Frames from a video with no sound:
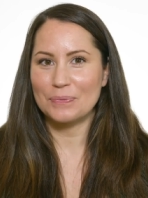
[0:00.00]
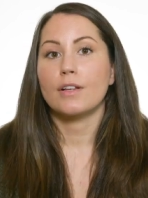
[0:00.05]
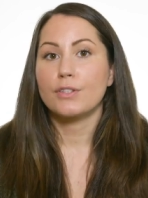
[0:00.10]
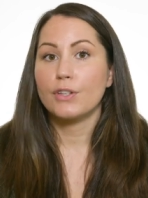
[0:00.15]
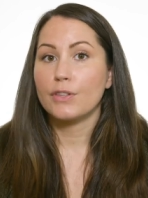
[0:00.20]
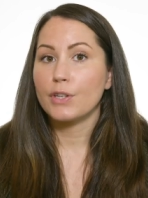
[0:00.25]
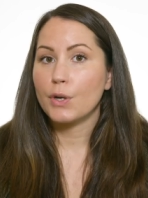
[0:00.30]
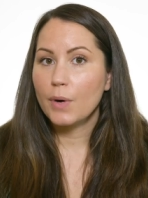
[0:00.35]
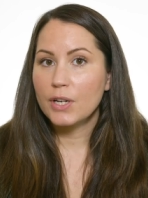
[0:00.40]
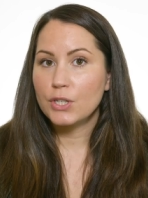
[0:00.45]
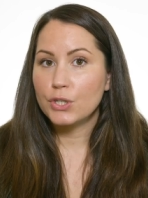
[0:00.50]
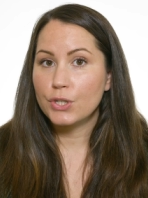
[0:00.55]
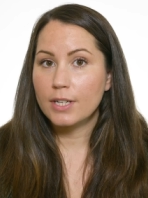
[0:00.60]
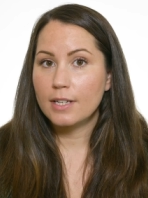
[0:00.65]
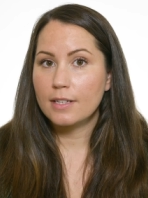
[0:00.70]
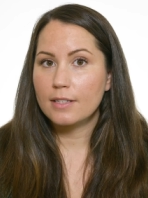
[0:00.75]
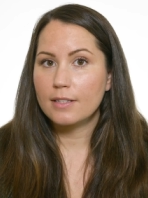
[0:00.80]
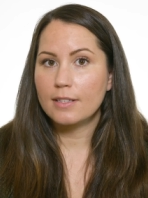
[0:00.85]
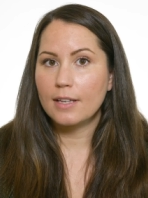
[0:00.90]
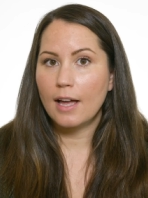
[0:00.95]
So the question
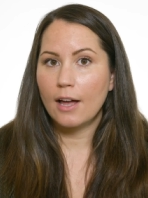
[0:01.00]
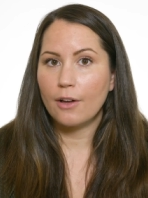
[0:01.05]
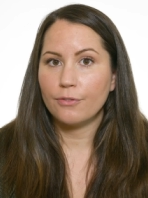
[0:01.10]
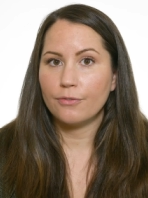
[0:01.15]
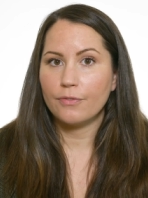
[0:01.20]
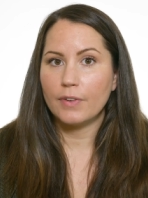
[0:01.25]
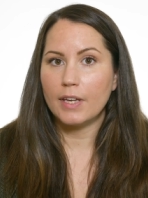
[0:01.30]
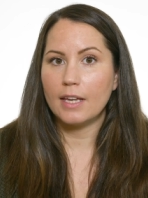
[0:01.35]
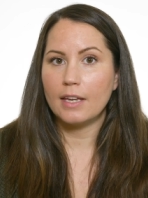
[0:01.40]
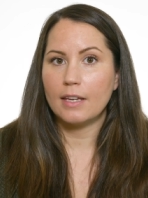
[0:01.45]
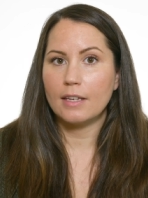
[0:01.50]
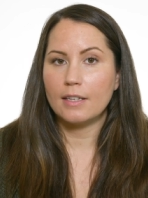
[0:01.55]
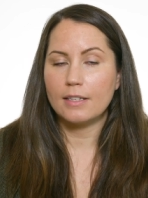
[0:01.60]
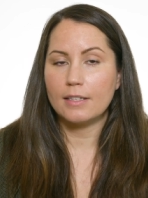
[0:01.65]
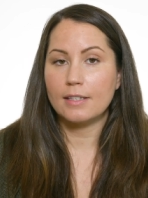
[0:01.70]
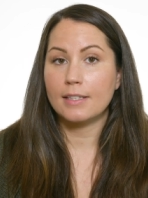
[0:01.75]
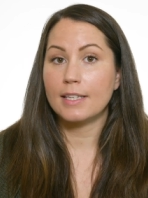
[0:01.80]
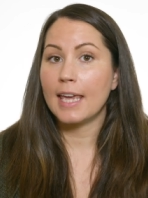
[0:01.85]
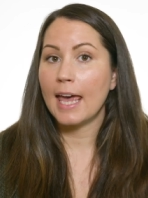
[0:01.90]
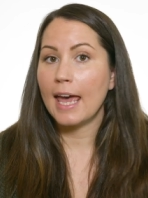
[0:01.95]
itself
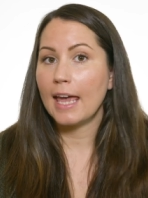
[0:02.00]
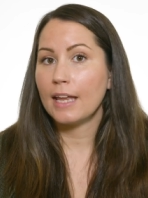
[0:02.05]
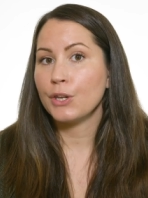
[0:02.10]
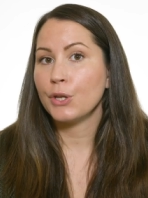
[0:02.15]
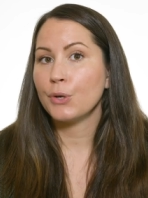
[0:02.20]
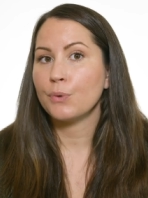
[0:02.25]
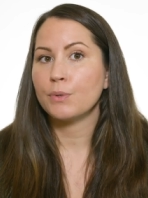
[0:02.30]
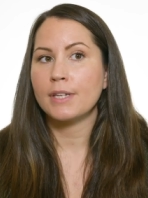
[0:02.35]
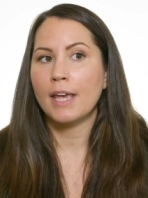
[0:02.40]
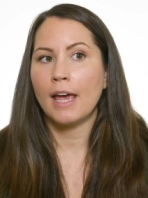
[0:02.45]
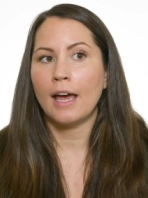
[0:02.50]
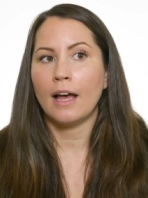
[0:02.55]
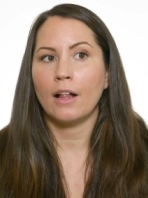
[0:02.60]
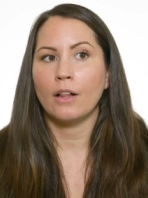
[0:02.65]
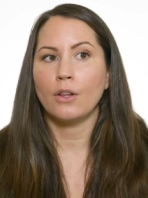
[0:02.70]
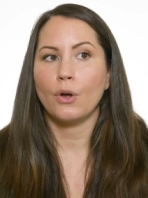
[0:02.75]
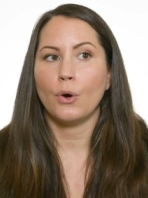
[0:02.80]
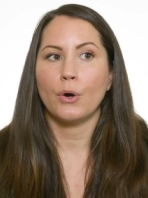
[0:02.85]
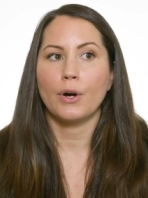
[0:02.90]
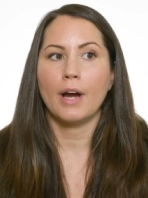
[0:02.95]
is, can you
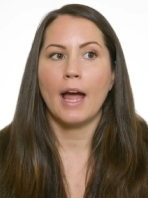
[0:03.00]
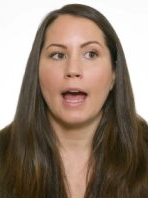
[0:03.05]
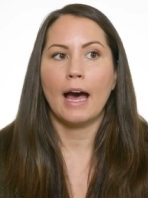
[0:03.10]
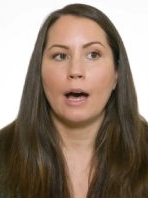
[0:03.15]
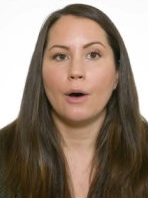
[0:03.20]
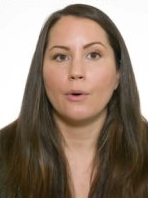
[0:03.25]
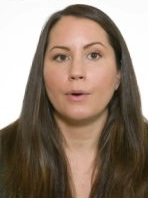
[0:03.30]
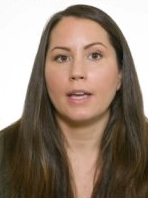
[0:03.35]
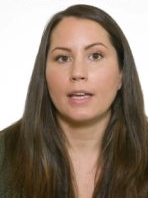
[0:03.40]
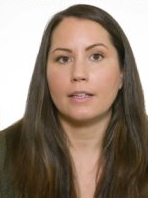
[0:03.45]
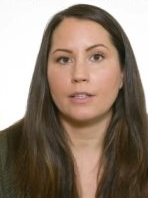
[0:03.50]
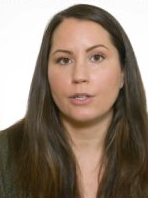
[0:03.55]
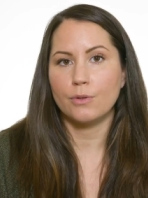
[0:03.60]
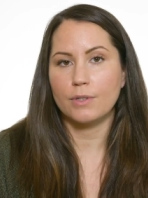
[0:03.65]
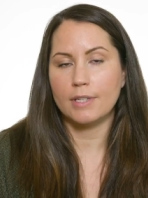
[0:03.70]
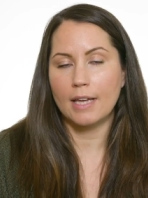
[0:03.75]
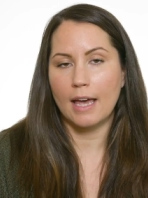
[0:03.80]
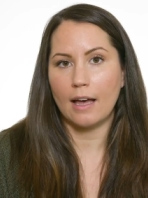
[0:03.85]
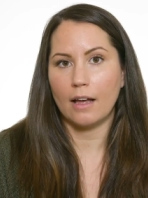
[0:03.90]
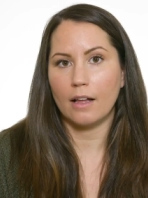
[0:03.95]
tell or how can you
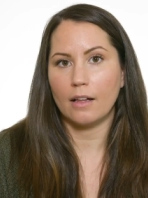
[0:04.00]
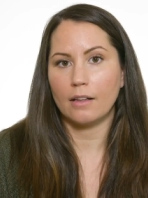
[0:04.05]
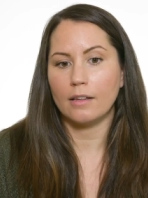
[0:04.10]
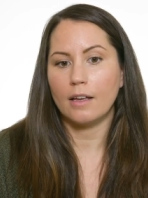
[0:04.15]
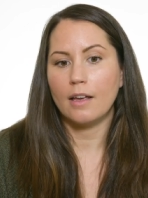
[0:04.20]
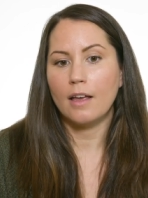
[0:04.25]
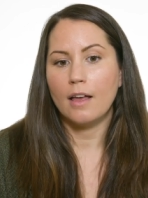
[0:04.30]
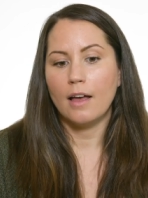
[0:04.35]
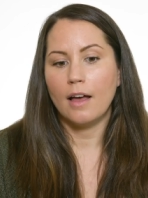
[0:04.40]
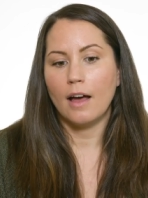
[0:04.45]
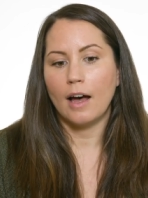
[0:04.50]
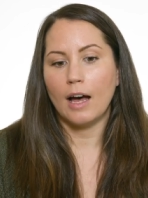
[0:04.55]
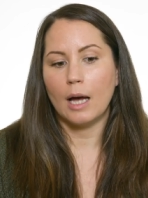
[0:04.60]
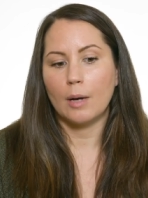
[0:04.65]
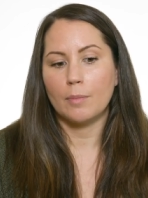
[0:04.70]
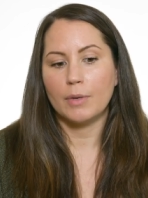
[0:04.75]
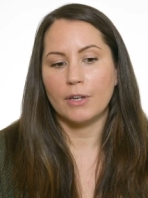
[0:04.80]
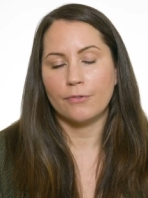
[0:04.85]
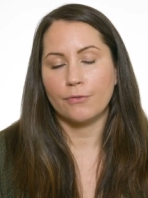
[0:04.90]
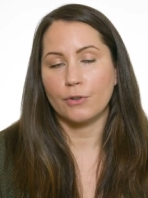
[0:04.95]
tell
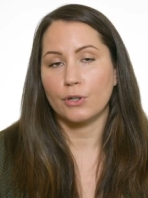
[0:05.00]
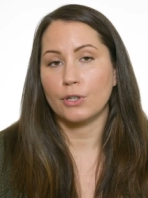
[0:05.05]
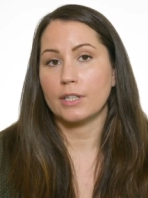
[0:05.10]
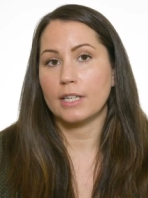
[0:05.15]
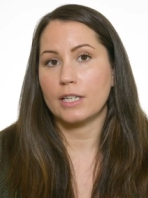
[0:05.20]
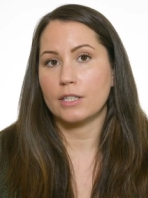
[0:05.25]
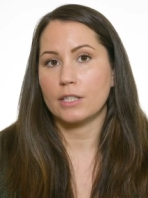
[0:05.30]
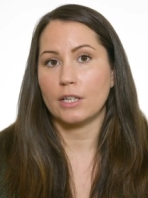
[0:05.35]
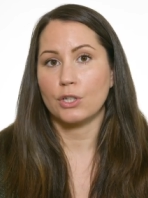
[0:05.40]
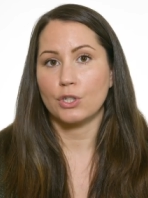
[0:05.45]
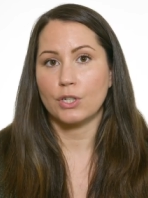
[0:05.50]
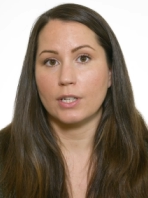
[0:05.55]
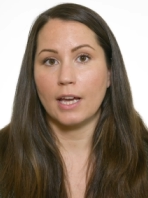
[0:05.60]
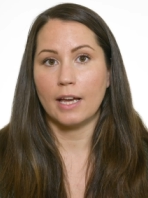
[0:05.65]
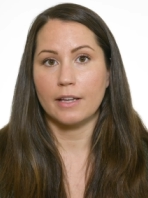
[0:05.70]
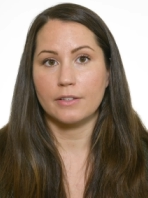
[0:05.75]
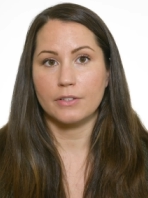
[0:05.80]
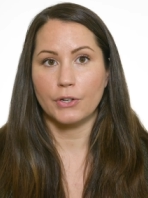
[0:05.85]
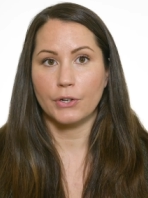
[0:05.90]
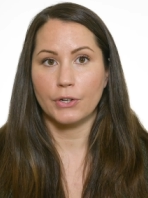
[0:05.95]
um, if fertilization
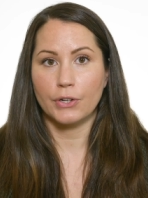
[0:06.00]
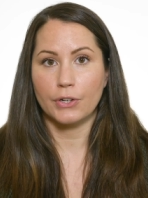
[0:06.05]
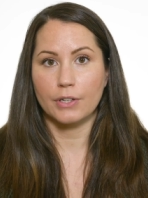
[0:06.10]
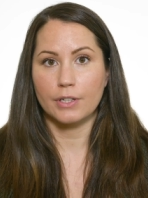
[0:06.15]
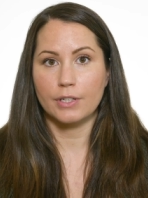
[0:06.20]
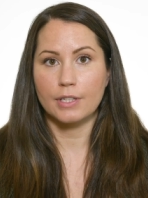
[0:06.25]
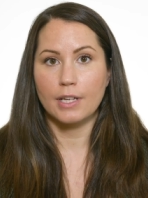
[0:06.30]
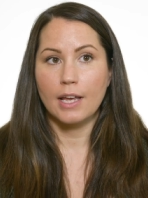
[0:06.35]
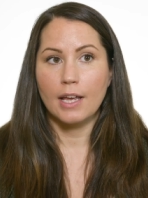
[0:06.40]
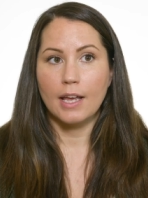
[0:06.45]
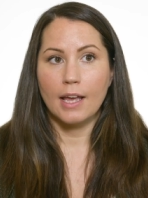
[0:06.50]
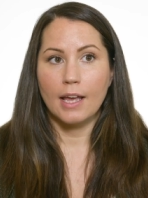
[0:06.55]
has occurred?